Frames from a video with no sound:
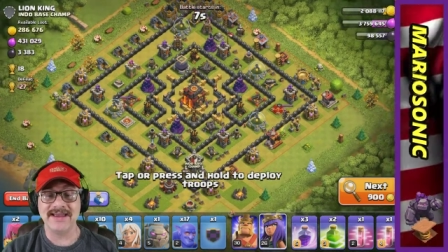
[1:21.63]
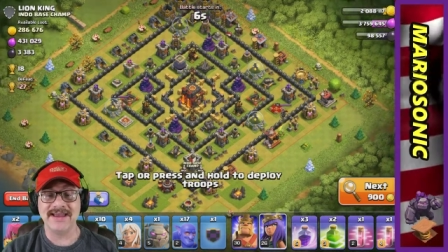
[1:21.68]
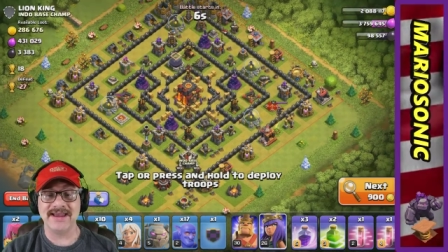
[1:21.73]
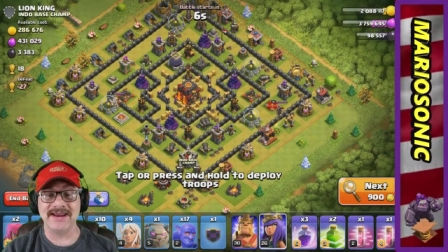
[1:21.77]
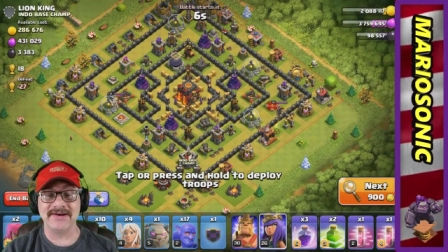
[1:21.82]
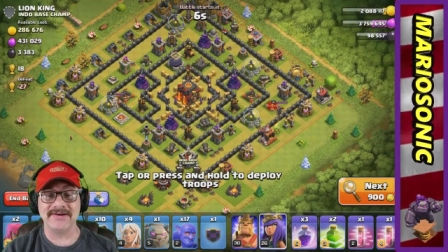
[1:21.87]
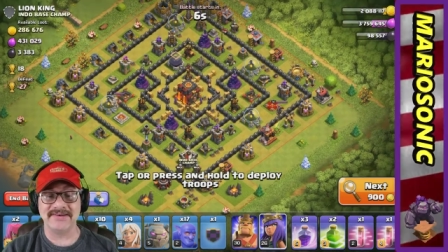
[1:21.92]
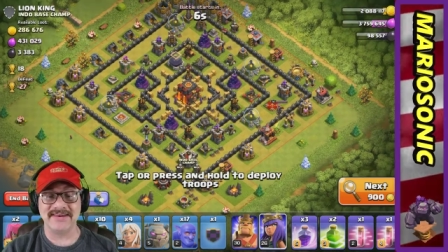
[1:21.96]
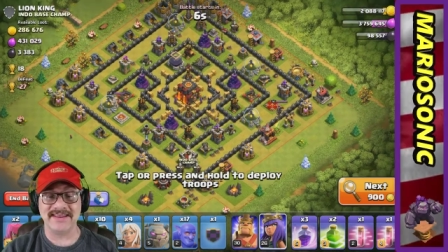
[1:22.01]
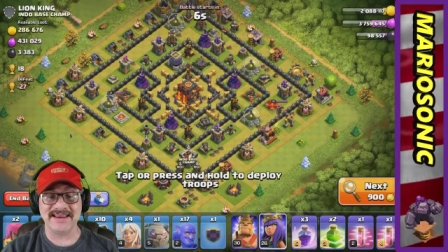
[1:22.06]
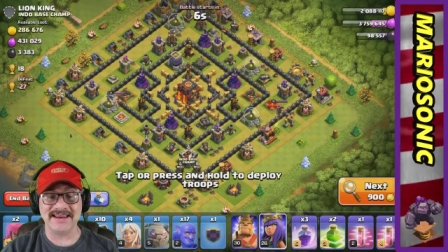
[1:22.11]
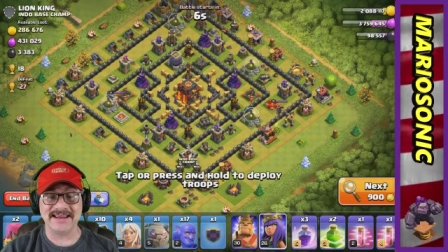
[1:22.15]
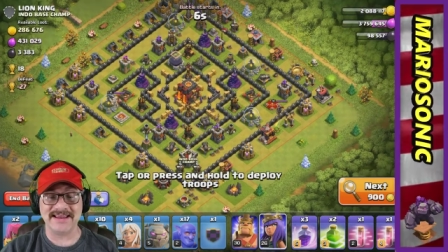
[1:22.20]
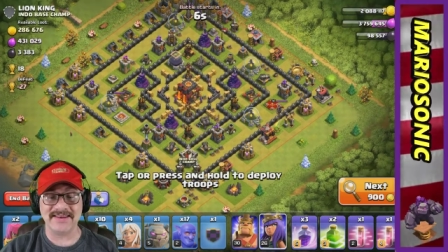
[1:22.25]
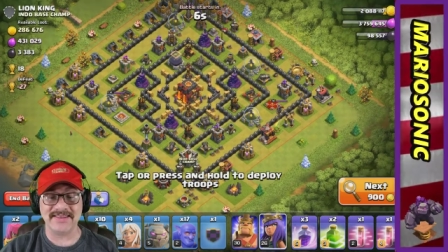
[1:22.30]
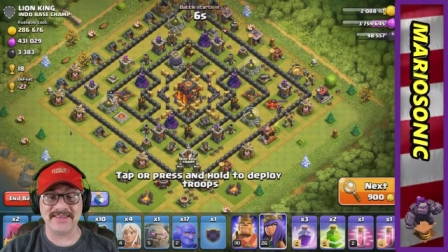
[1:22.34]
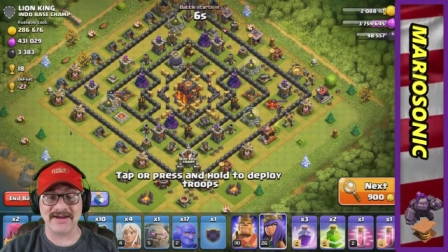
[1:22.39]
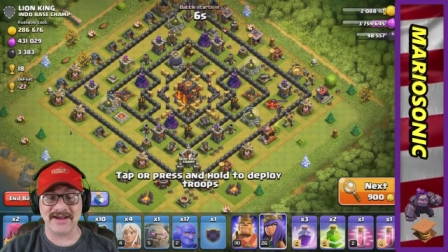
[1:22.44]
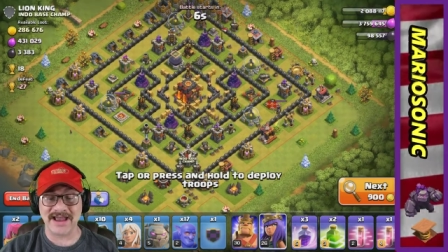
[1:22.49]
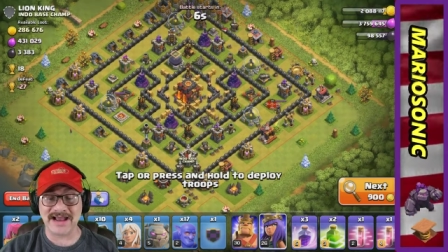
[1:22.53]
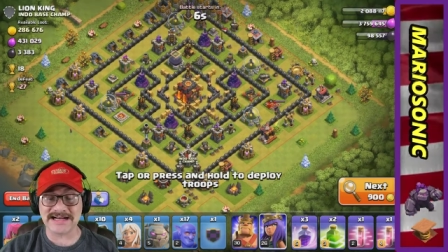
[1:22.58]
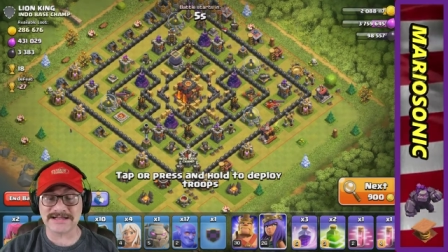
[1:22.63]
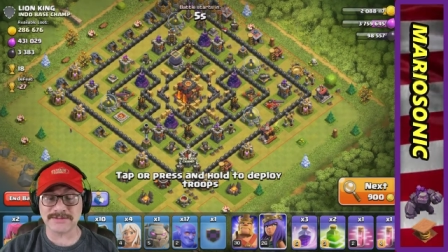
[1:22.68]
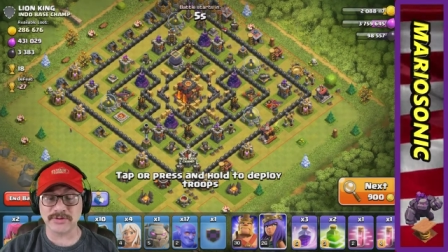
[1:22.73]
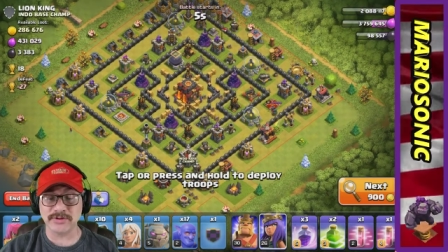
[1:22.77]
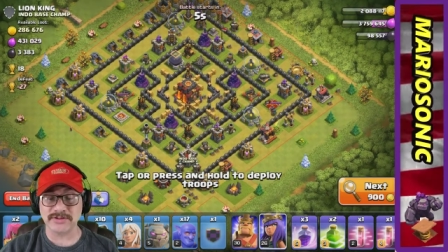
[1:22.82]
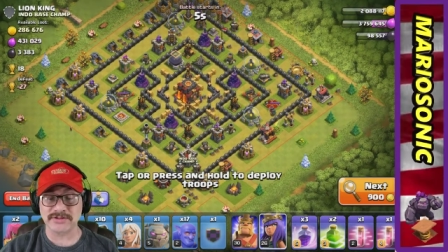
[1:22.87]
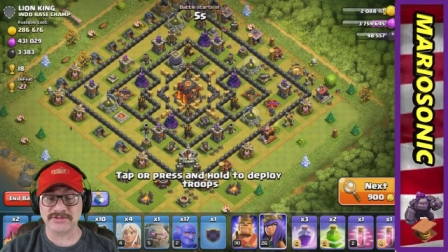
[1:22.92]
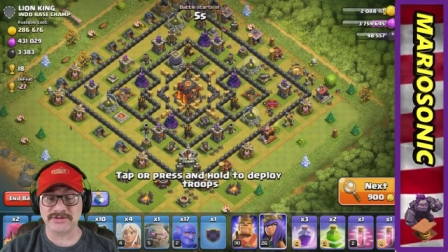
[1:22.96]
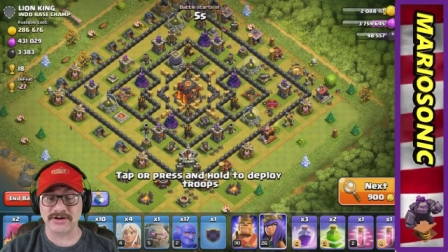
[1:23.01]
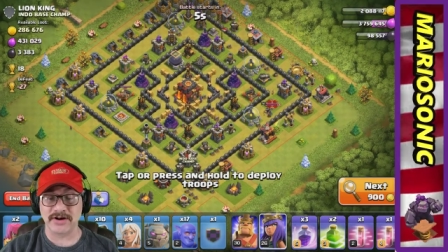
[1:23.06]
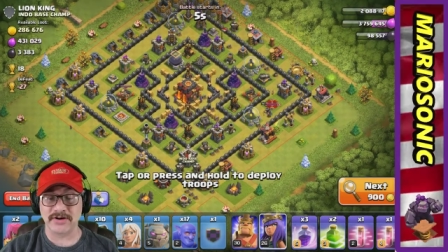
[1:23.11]
and they, the
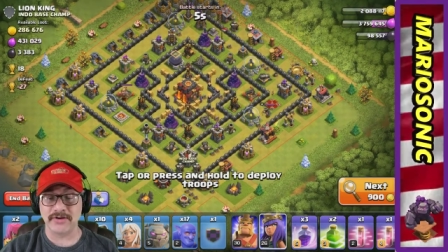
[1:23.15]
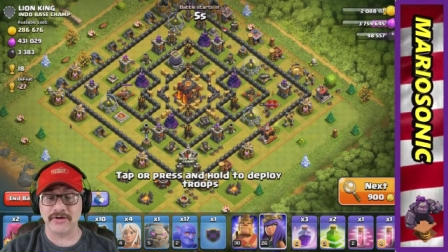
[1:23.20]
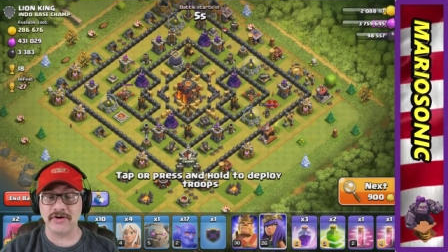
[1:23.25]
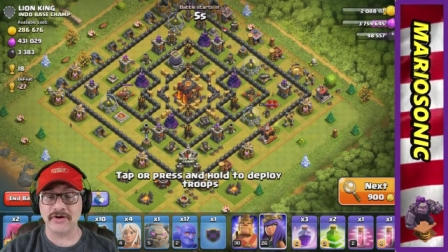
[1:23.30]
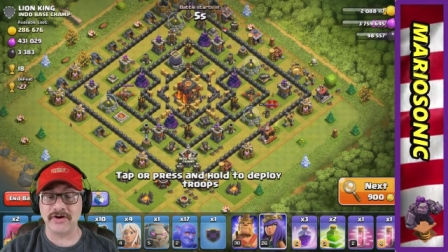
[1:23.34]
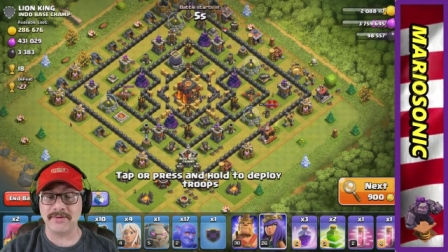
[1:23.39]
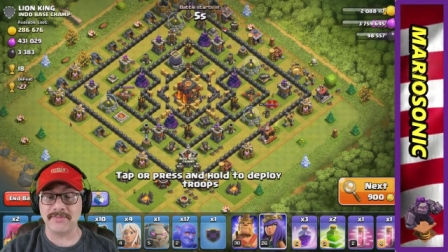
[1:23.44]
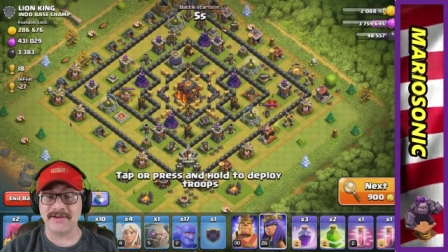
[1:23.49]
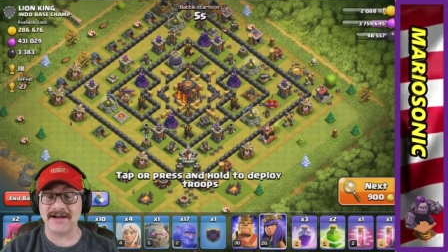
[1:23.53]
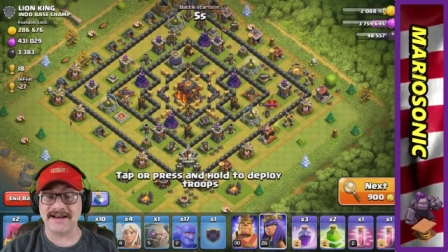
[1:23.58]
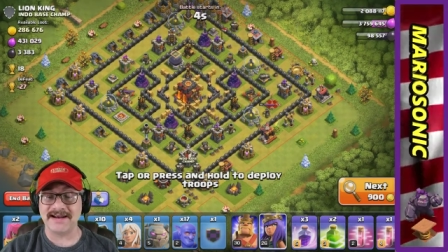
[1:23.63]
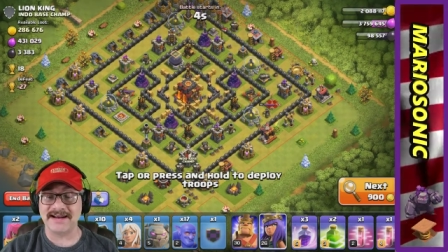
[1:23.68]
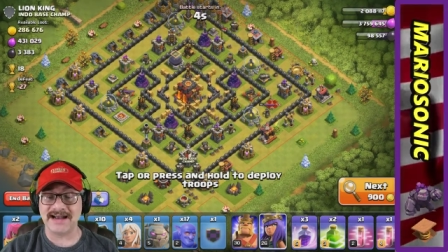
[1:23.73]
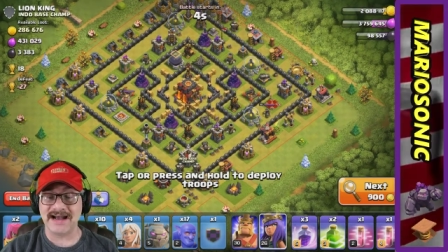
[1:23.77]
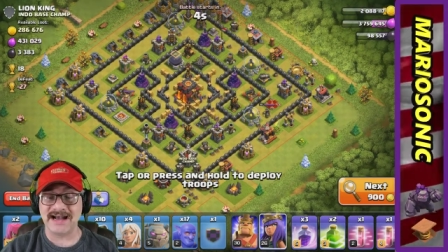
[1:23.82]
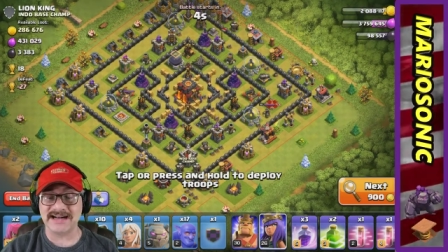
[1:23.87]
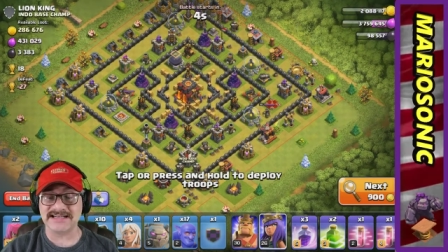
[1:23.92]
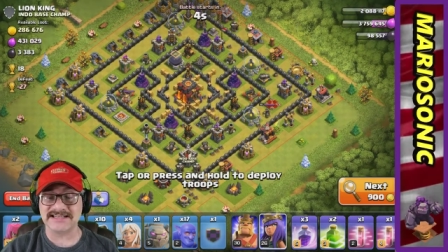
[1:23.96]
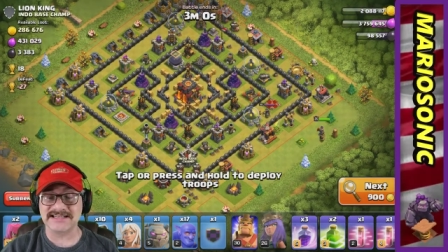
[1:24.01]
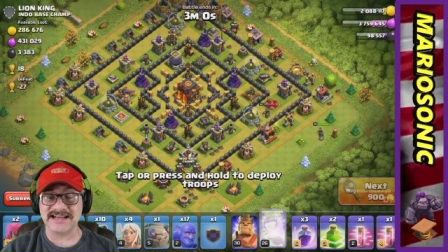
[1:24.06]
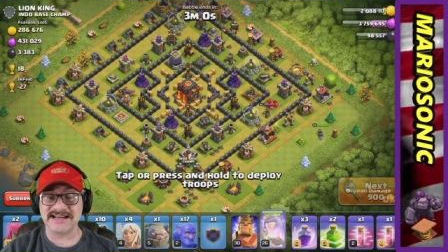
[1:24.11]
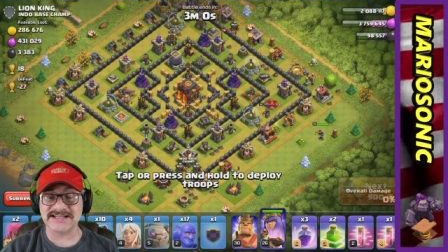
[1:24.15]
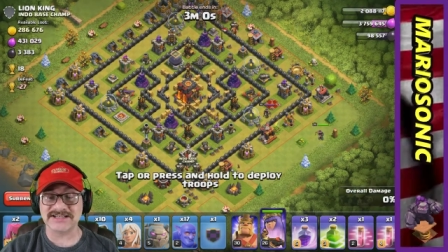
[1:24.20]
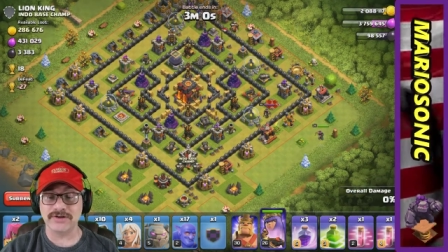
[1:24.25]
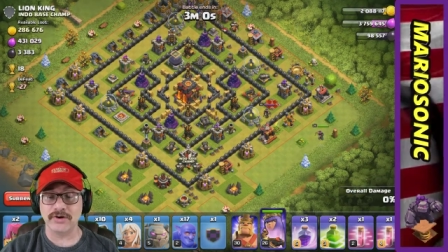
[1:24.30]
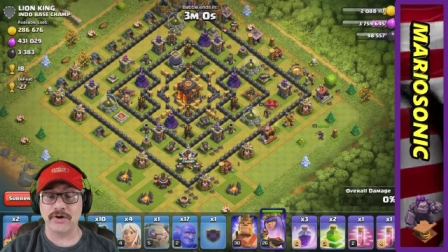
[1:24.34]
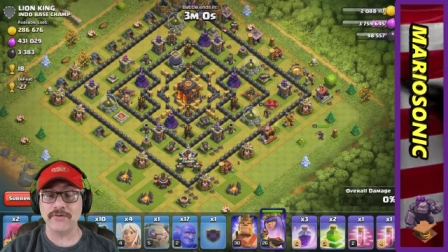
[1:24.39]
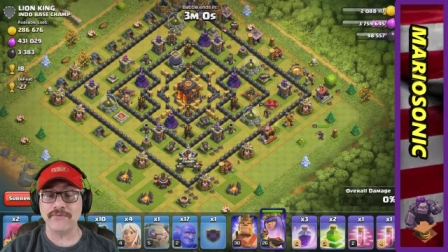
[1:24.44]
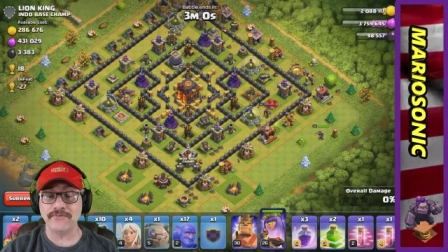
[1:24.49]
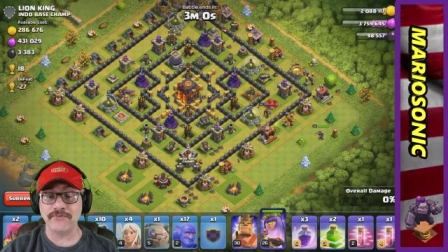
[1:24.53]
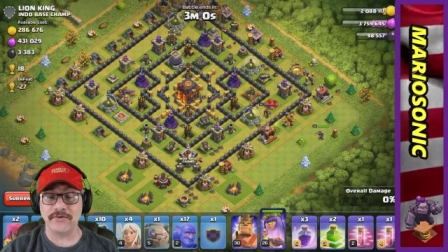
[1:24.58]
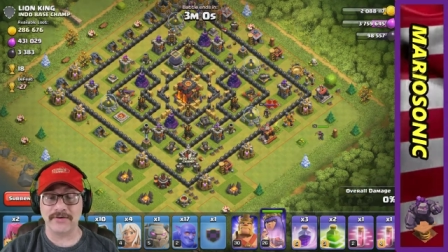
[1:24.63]
X-Bows are, oh my gosh, let's
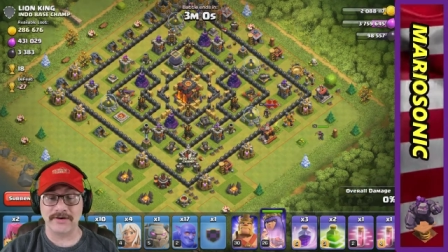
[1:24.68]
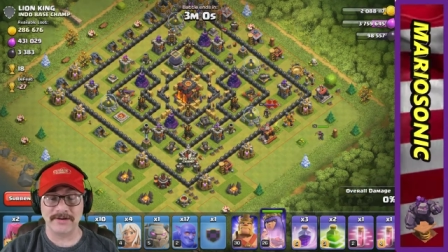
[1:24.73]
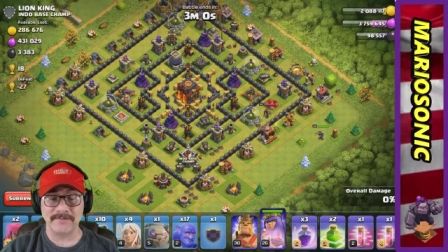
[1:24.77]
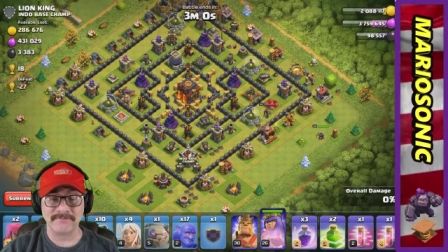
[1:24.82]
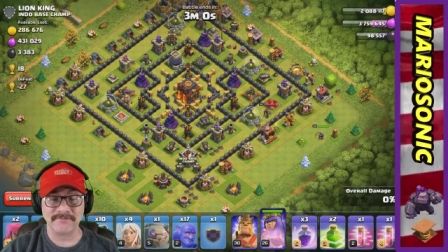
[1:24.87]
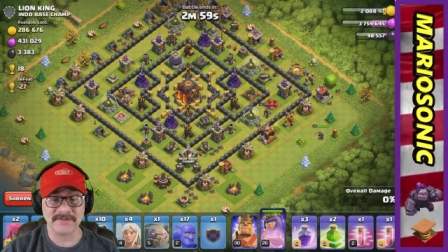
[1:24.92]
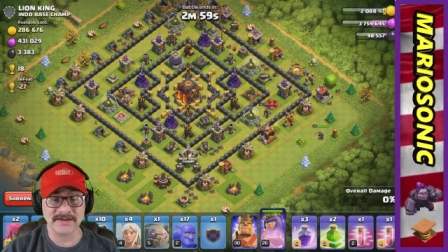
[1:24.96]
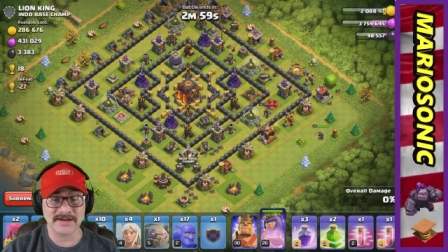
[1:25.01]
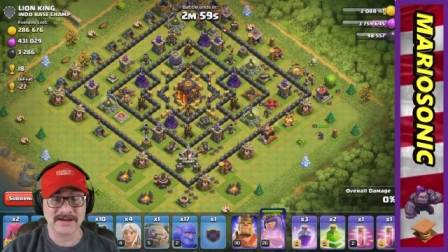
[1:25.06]
go for it.